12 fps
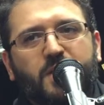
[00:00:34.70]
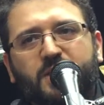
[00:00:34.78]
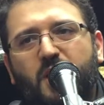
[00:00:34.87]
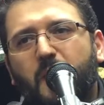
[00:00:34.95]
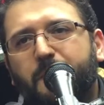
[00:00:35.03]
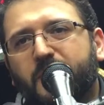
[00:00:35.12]
The
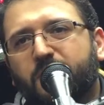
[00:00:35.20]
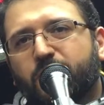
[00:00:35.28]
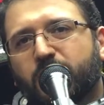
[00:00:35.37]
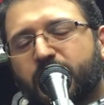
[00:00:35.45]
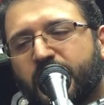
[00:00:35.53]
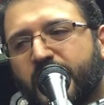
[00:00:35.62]
topic
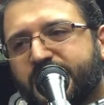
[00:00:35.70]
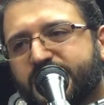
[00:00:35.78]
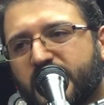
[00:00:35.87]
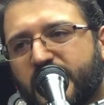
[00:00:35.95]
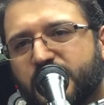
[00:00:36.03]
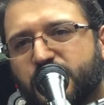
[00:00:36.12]
for
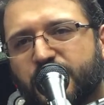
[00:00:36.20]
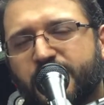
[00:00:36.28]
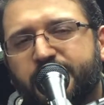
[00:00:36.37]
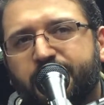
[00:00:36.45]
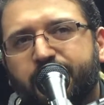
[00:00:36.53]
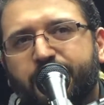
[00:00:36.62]
tonight's
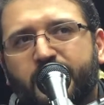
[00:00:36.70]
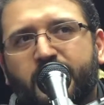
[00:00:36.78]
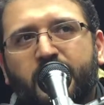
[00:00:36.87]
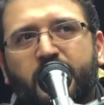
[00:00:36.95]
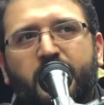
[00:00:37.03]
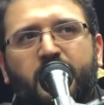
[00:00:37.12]
lecture
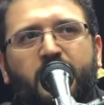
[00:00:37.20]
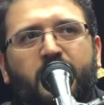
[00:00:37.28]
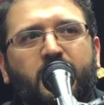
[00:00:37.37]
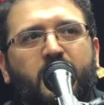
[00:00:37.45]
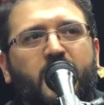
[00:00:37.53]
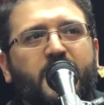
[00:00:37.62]

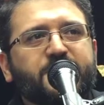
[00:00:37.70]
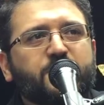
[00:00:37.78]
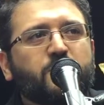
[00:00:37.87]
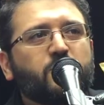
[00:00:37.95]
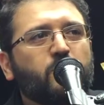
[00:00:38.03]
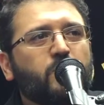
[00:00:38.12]
has
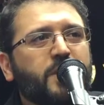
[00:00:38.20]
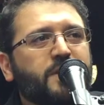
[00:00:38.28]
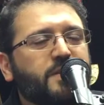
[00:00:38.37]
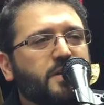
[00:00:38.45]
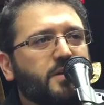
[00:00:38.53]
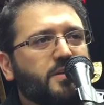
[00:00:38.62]
to do with
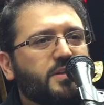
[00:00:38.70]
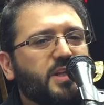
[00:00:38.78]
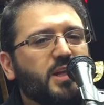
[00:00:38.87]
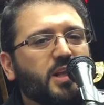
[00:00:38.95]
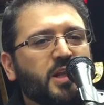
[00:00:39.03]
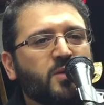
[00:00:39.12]

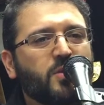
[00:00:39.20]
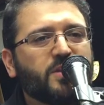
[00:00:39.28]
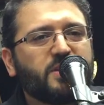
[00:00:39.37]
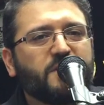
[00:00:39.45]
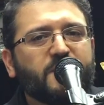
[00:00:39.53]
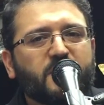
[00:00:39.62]
dealing
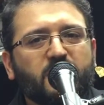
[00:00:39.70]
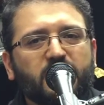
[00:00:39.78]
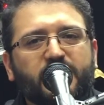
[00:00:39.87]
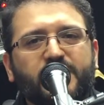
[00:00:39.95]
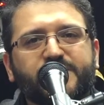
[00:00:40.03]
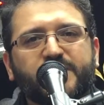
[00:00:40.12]
with
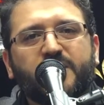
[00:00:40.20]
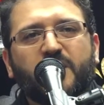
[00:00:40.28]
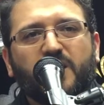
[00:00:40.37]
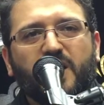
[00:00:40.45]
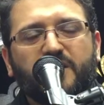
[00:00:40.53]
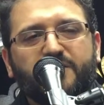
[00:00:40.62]
difficulties in
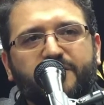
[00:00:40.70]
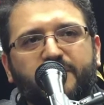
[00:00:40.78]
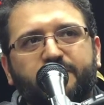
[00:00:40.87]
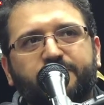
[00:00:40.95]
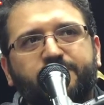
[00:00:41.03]
our life.